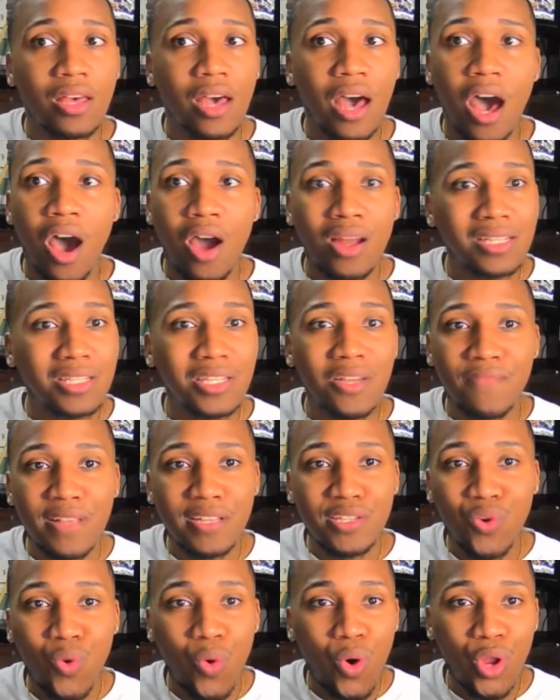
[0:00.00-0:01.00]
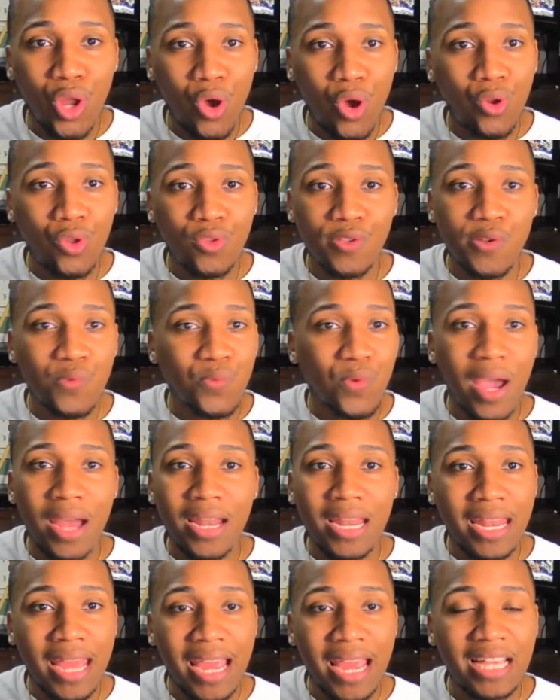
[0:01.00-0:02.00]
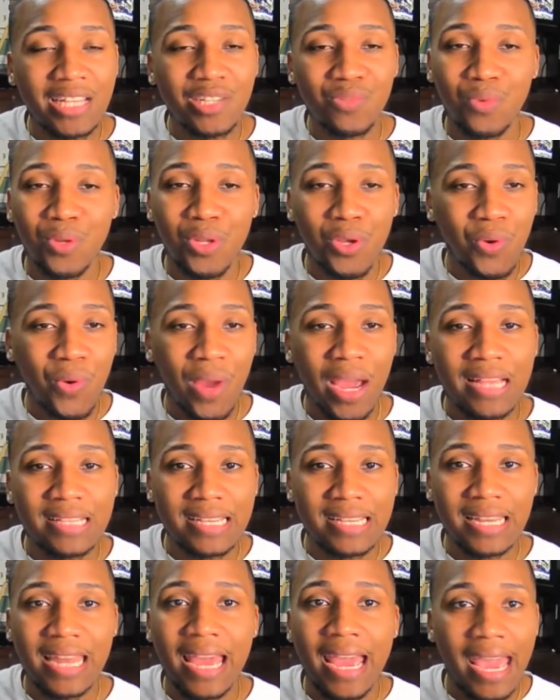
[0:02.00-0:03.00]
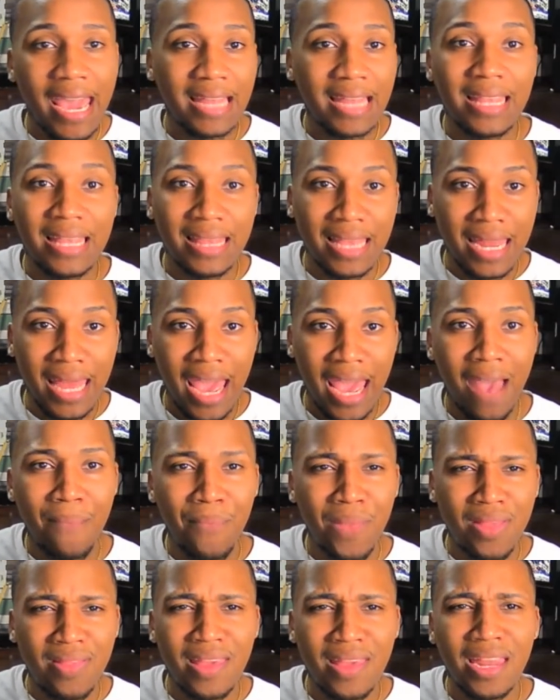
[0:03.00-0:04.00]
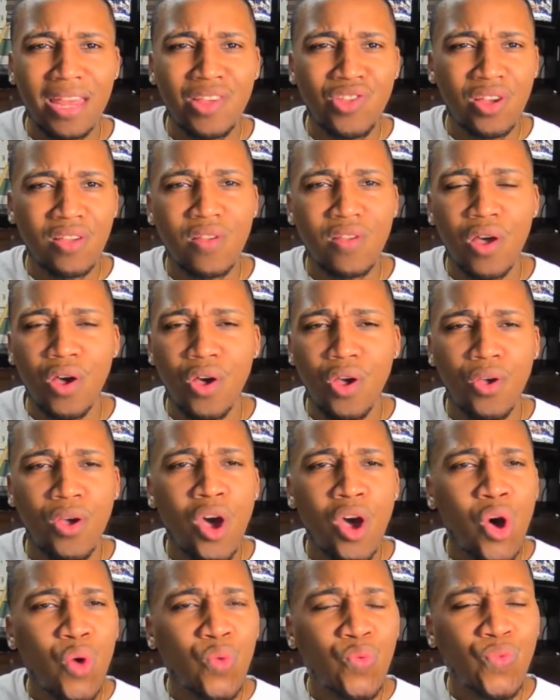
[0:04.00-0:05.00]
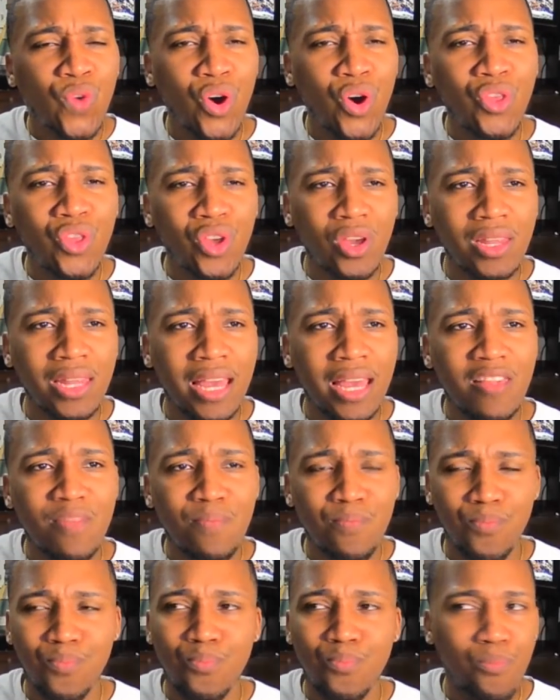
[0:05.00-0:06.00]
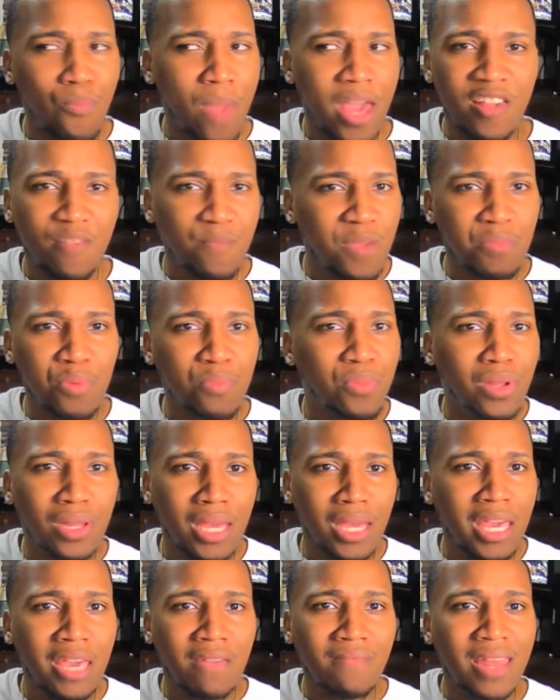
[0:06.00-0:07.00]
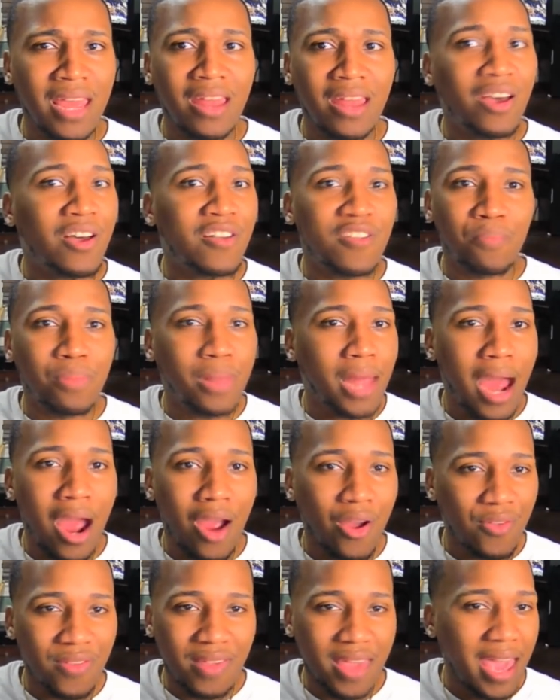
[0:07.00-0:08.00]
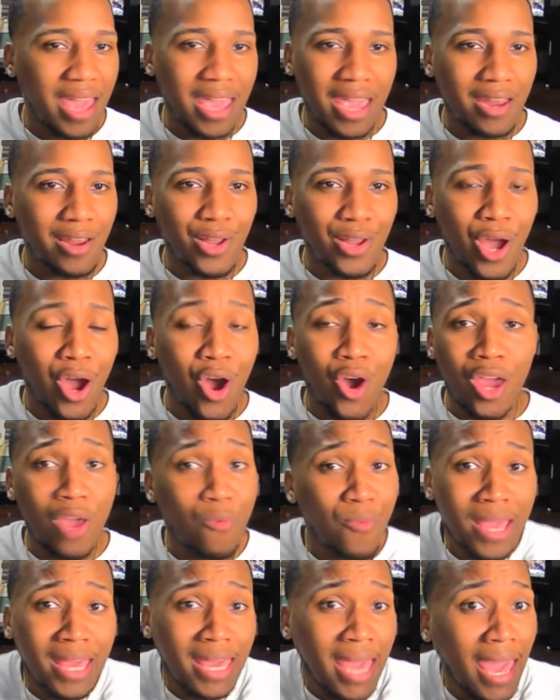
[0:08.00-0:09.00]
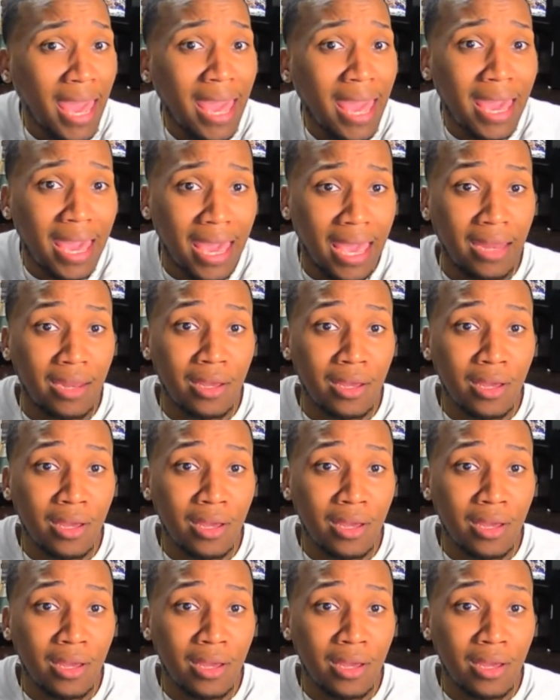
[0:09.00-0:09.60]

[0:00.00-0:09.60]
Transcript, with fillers: all this stuff that's going on surrounding that is really crazy. And I hate that that happens. And it just further lets makes people believe that us bloggers can't get along. And we can.